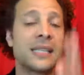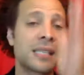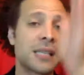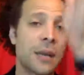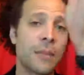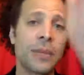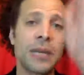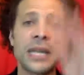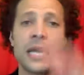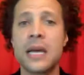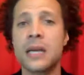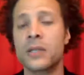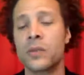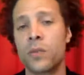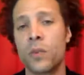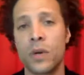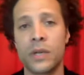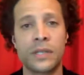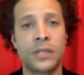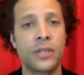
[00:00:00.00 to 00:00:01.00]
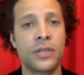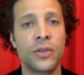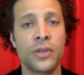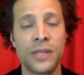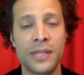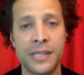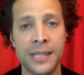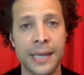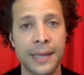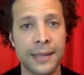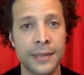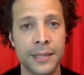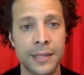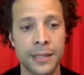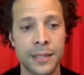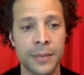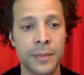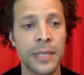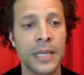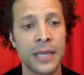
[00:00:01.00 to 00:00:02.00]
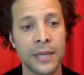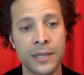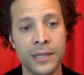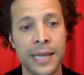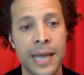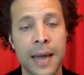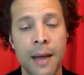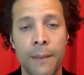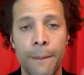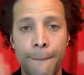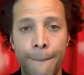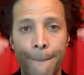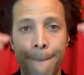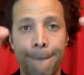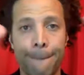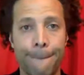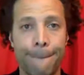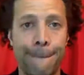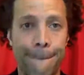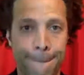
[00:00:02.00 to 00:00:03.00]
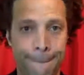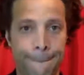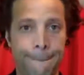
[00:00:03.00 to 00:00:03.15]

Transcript: that somebody else wants and you can sell it to them. And here's how.